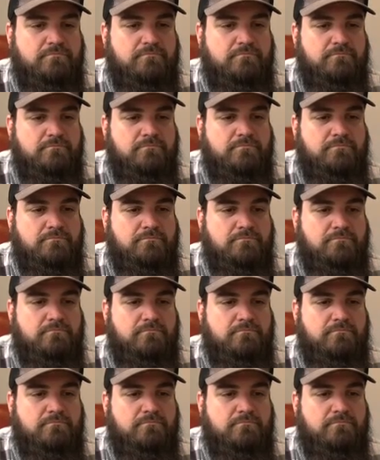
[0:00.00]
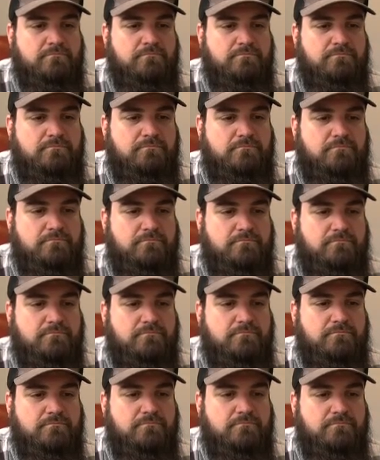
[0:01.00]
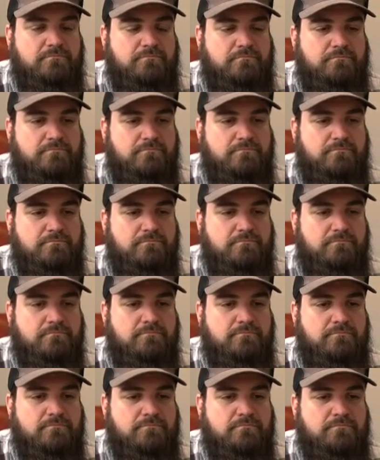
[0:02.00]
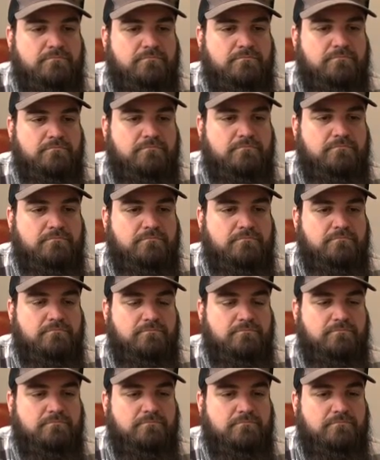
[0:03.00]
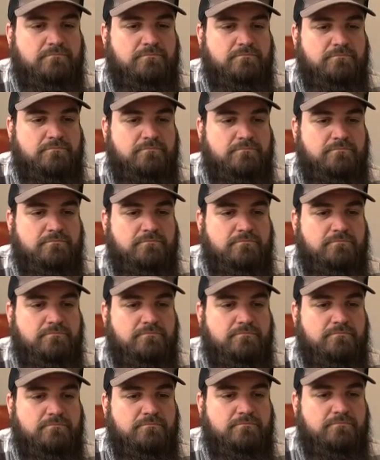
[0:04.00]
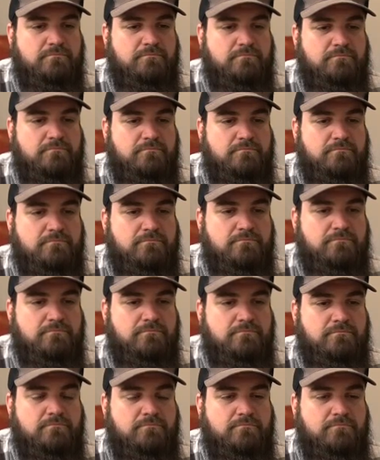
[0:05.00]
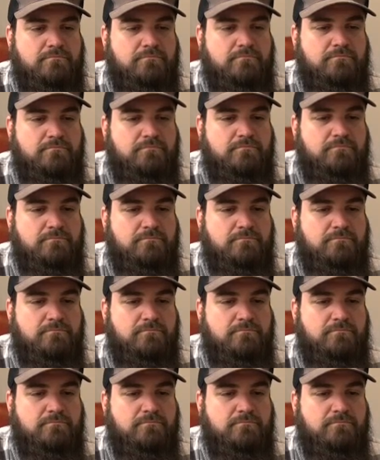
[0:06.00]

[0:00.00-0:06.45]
The person shown says nothing.